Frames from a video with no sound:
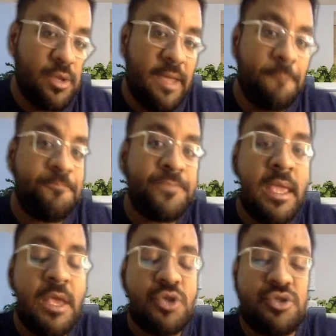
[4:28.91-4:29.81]
Okay,
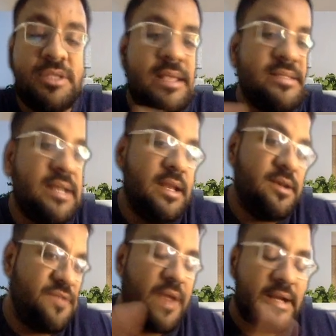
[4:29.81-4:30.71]
so there are certain
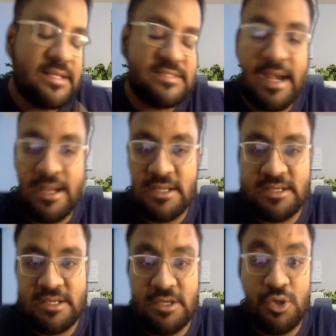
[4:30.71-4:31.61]
risk factors that
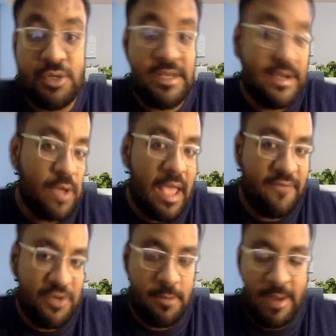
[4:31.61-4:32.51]
you need to
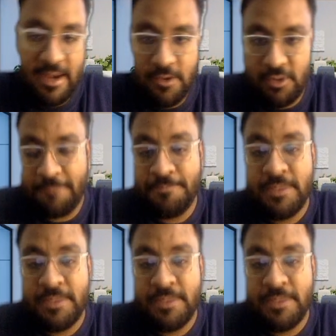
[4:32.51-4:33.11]
have in your mind. Okay,